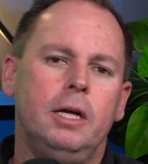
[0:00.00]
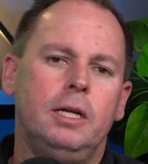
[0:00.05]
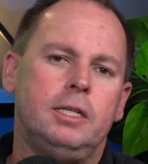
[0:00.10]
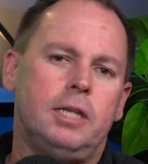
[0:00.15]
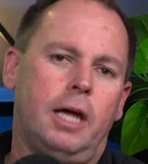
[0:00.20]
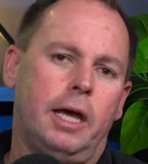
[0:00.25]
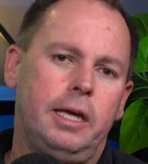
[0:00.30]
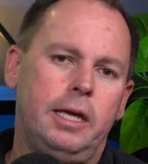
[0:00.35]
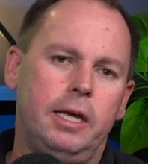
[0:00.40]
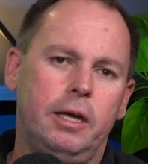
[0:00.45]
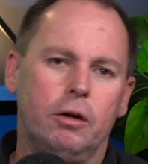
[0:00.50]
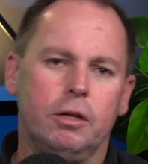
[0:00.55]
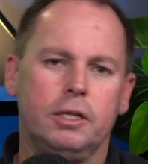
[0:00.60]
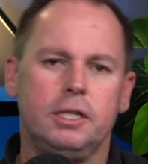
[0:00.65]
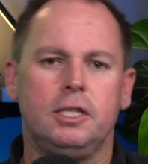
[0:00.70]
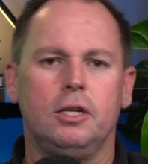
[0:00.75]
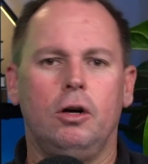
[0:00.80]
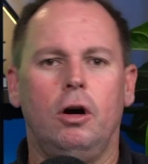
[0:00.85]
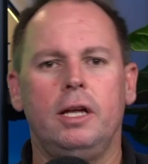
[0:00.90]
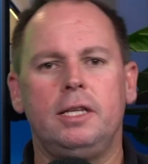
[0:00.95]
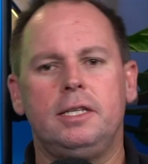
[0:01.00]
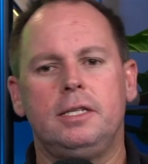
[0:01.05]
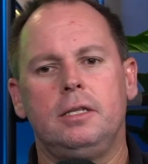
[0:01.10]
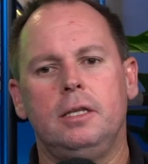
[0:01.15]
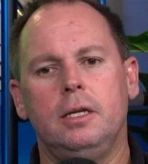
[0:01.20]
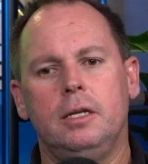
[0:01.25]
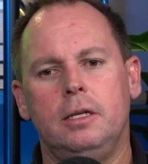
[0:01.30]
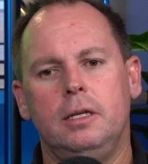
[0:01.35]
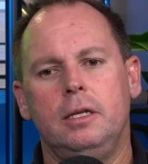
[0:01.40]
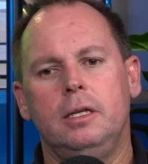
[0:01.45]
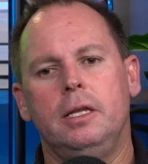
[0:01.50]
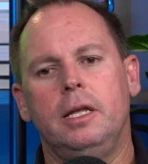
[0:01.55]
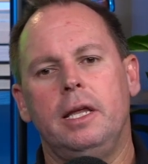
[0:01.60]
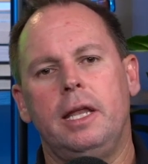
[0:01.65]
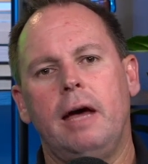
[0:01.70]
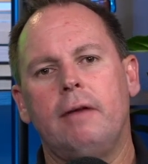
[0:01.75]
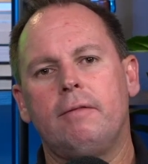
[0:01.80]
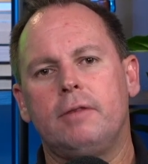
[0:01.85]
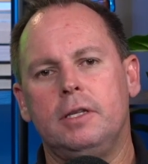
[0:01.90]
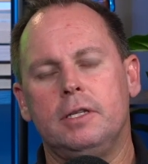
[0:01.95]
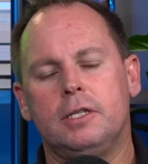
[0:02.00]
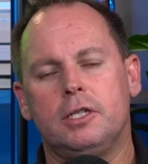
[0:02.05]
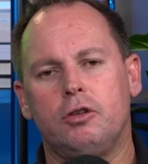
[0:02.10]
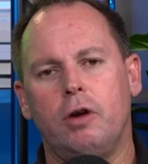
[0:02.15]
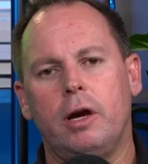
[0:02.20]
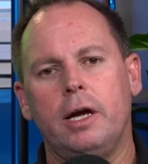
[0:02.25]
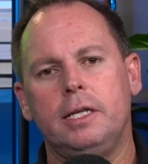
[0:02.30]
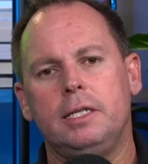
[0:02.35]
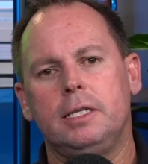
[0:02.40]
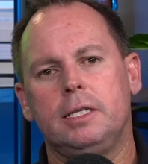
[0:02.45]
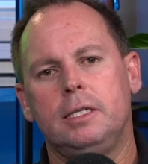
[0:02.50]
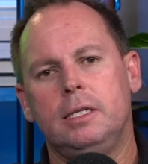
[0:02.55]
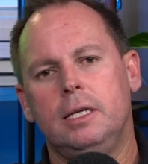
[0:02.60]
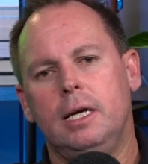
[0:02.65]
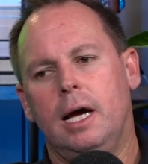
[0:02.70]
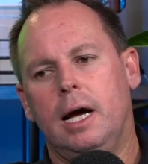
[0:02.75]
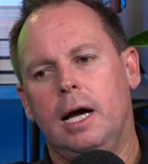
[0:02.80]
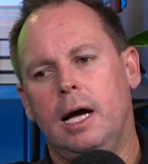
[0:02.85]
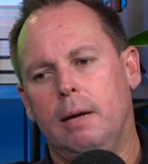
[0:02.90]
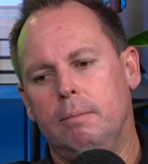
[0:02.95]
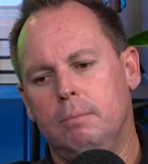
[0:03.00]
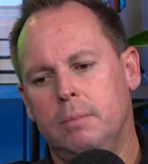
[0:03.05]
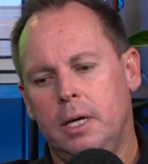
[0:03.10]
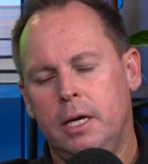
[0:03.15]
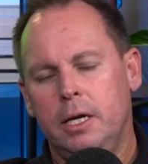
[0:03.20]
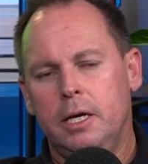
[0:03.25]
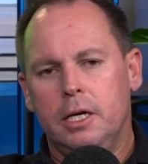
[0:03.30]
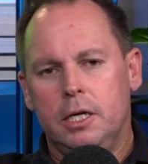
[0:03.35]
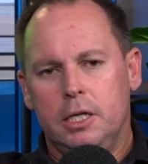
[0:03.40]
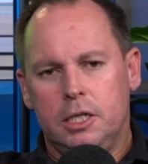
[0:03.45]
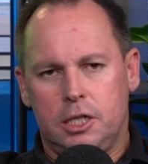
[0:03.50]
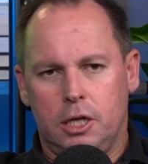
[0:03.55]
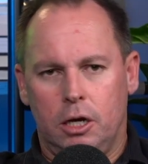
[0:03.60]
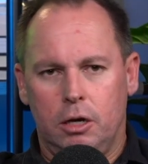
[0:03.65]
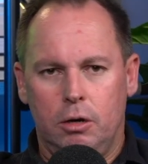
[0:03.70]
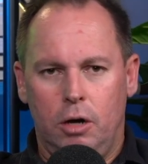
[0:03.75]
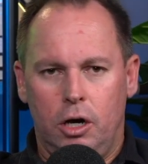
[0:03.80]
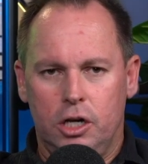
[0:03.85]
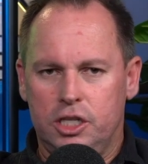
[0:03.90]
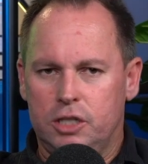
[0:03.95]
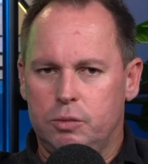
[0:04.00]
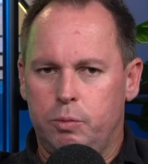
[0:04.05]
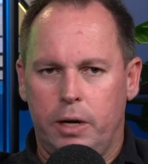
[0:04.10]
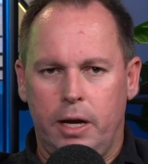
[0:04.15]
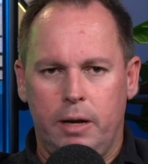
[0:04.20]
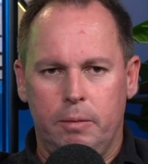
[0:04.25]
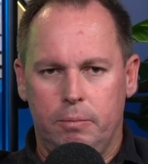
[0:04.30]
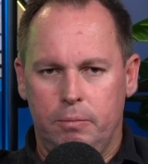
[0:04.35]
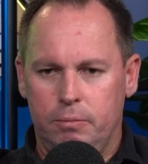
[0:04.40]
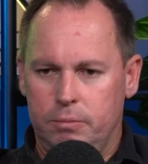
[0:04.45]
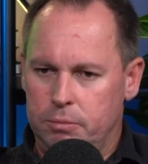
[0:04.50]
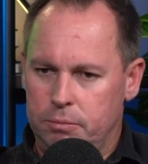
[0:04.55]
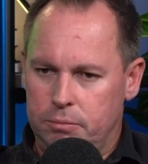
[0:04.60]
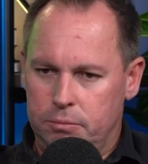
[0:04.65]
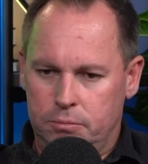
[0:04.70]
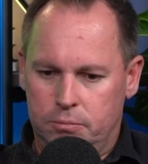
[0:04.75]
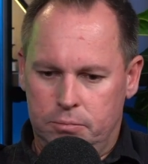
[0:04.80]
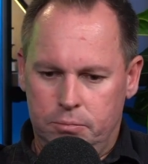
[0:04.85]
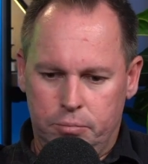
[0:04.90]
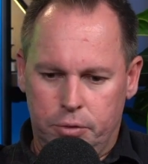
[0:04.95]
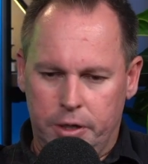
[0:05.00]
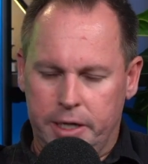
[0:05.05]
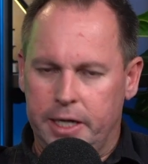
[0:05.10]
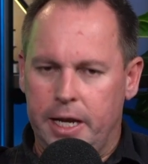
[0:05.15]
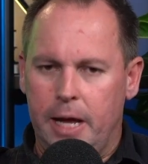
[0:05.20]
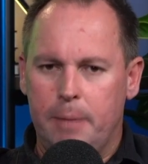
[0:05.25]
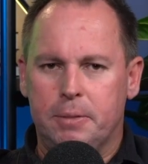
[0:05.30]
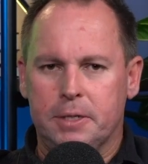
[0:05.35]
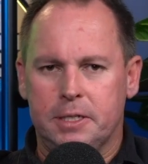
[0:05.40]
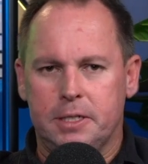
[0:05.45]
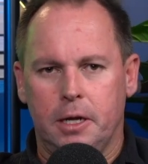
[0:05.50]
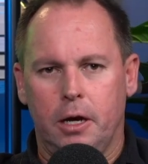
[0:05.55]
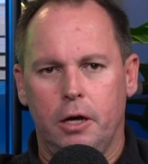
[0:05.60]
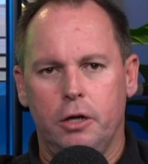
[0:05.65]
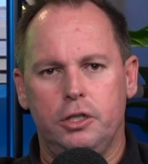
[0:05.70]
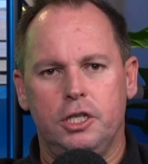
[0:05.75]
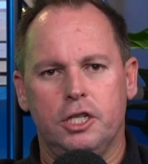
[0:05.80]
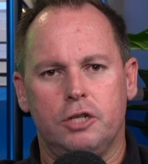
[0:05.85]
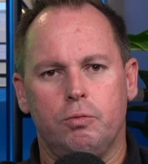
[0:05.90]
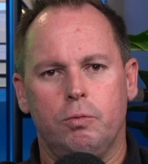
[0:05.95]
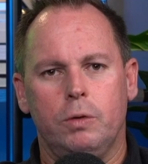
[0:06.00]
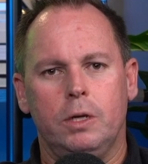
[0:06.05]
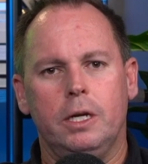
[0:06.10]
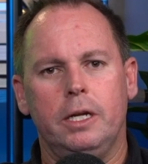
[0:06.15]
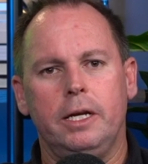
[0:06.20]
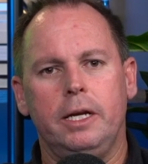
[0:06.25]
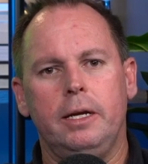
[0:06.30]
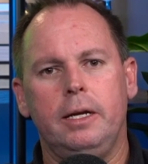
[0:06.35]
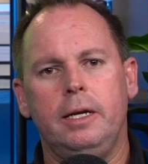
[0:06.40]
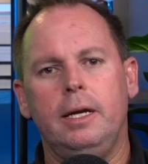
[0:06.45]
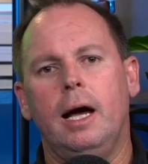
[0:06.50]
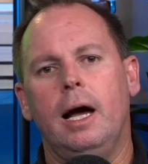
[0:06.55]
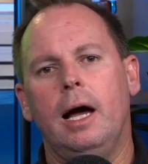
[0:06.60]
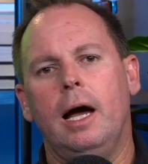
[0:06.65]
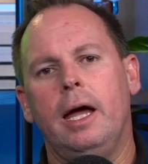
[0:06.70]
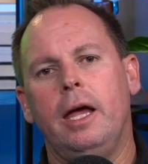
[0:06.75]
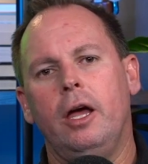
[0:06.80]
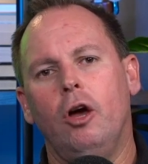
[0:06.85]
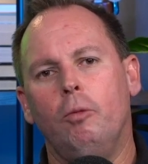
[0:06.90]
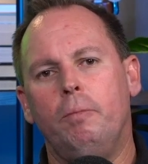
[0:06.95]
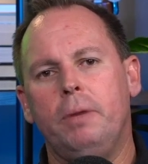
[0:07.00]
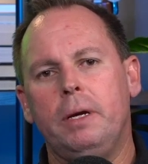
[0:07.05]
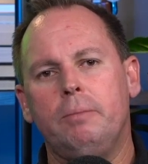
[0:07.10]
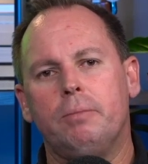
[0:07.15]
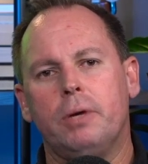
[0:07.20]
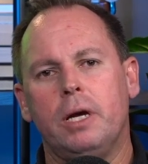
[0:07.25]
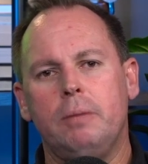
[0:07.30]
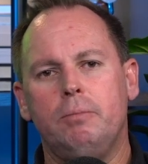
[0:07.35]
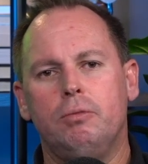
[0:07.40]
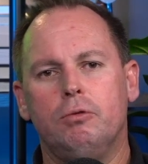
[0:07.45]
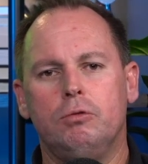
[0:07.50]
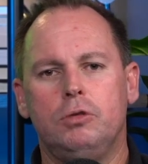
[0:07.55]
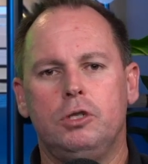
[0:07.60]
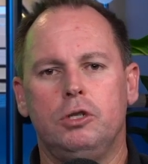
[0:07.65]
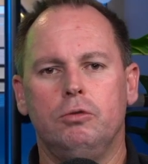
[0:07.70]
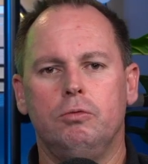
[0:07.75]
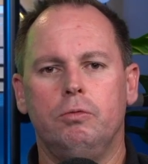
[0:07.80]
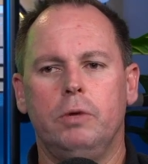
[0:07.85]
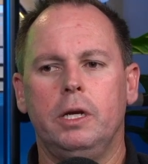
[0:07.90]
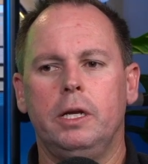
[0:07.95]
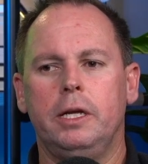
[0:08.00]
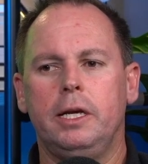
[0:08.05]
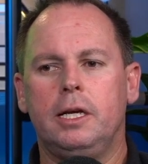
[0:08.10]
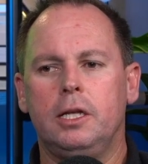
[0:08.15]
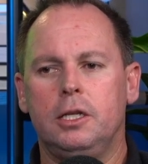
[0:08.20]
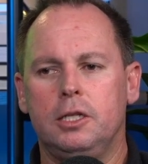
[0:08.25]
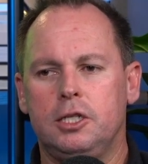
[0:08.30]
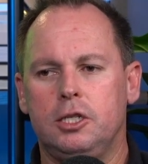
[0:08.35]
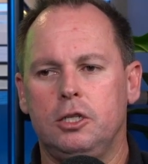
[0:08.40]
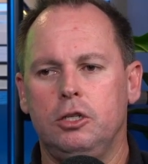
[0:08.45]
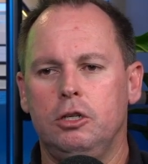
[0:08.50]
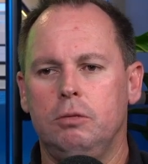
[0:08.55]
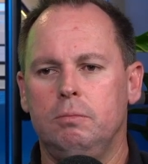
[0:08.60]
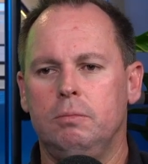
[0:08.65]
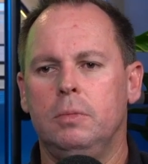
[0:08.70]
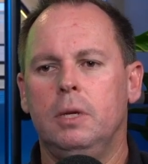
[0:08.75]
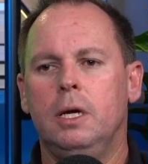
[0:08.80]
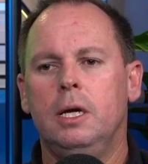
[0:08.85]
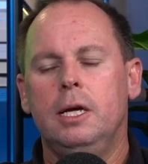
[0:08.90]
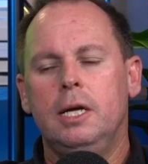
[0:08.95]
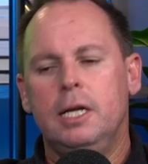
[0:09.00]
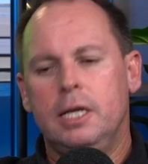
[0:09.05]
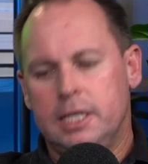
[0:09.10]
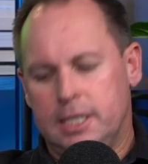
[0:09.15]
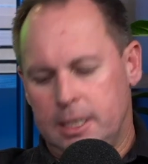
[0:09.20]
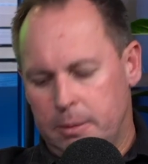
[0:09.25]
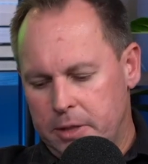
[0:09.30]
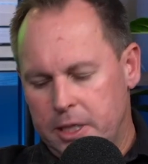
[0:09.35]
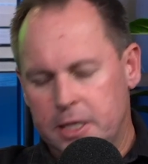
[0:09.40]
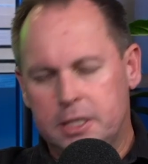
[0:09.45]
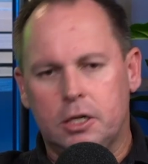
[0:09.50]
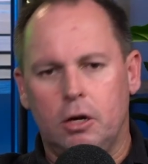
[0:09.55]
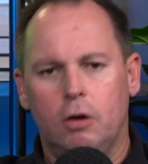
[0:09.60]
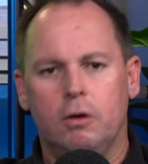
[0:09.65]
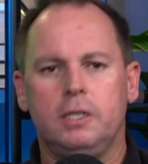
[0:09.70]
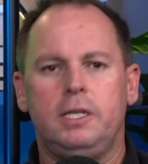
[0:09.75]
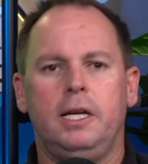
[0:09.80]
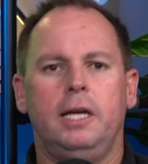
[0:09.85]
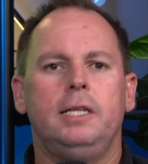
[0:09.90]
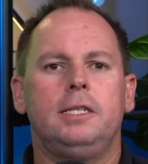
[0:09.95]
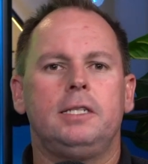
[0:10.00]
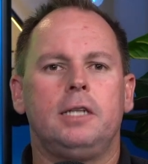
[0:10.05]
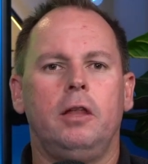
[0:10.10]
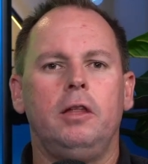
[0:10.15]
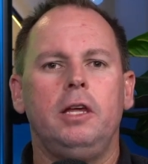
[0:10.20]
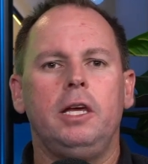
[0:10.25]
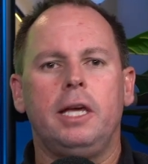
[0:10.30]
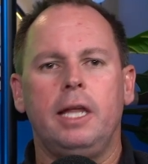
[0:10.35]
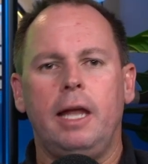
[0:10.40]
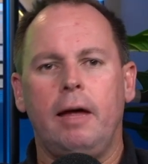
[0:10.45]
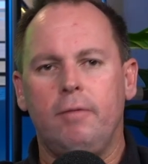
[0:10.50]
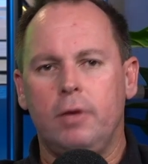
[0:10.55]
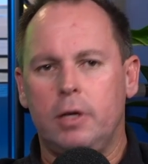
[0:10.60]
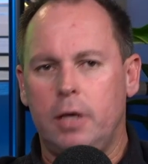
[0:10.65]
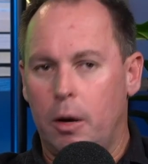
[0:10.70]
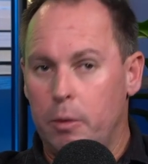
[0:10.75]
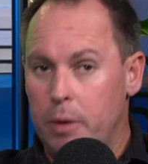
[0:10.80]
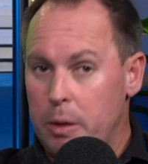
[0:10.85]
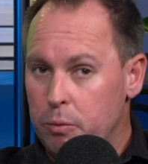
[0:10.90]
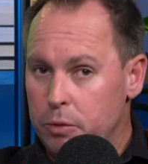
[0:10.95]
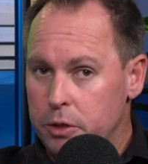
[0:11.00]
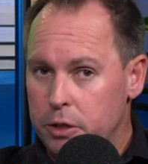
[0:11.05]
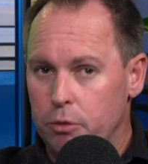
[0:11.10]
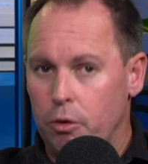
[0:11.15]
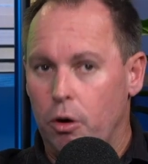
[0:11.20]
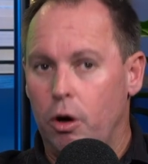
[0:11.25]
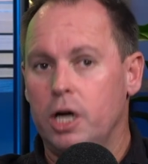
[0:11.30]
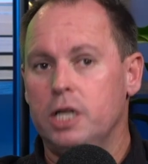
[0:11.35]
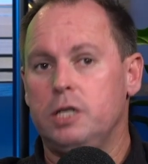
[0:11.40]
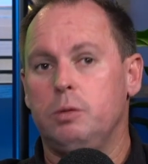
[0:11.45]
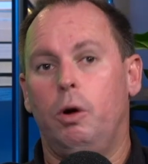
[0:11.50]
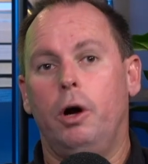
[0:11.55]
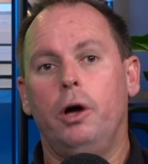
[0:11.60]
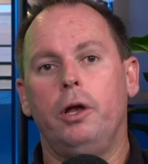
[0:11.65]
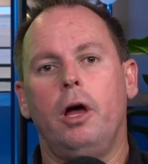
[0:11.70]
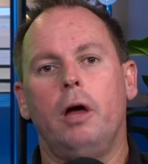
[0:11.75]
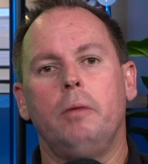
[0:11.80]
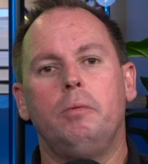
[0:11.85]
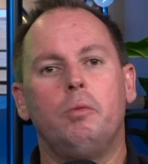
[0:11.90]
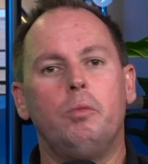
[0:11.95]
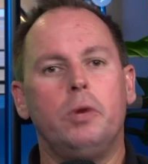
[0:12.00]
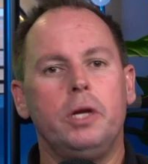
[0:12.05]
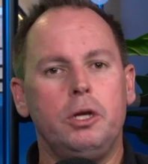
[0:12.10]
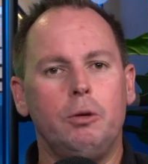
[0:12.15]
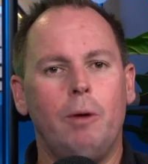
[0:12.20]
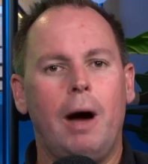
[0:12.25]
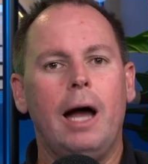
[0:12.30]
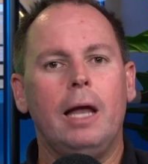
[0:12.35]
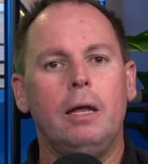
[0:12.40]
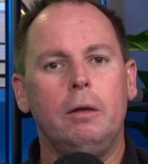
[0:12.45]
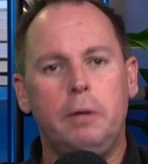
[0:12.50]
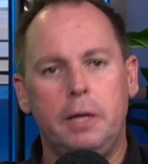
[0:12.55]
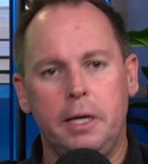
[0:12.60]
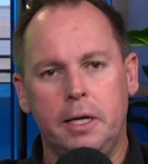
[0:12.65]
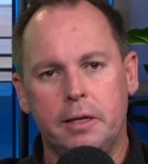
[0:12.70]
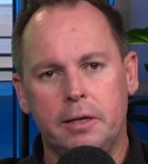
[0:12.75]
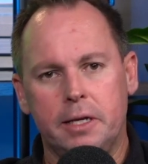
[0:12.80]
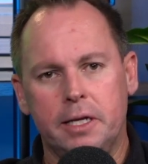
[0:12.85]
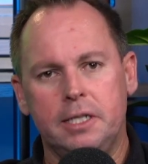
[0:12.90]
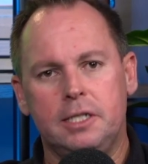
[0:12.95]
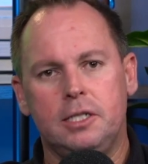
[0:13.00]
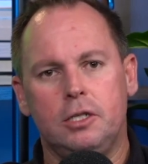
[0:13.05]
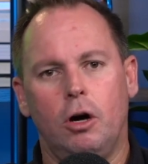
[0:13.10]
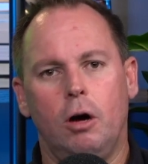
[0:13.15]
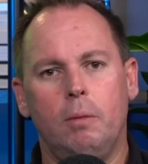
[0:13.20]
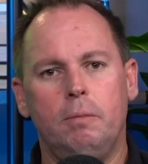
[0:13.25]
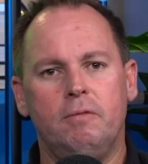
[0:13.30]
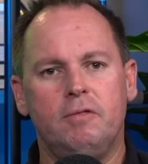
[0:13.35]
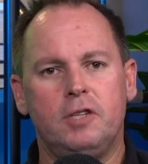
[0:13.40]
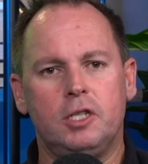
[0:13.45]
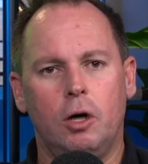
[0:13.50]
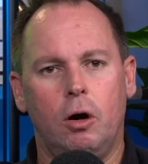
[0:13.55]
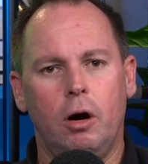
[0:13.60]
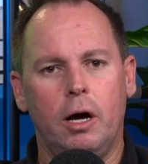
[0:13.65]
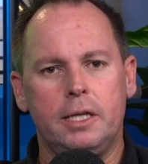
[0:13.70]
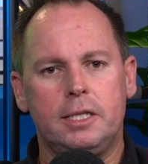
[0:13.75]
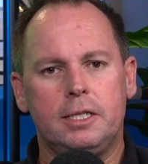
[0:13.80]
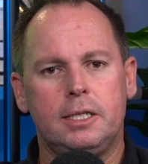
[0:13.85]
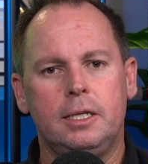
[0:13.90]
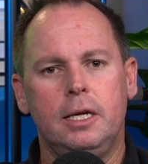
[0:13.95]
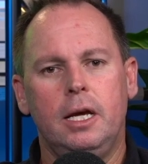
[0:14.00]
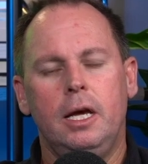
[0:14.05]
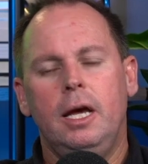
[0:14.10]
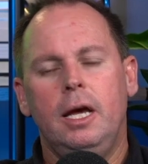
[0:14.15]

taking on sites that have constraints. So I just want to bring an episode just really helping people to really consume some of this content so that you can go in with your eyes wide open when you are looking at these type of sites.